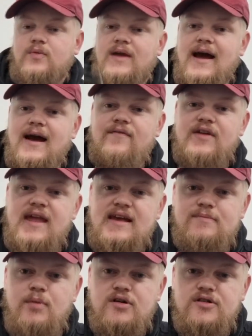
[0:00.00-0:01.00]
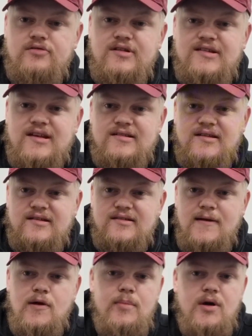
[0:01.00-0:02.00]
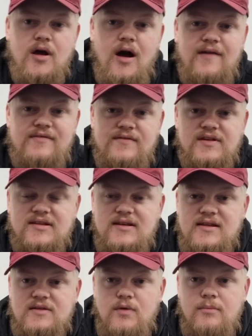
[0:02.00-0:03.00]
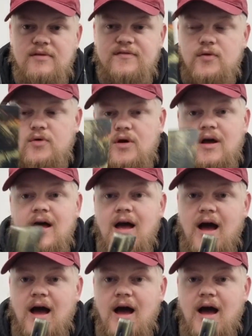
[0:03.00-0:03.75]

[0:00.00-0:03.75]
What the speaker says: we have an Xbox 360 Steelbook. I've never seen this one before.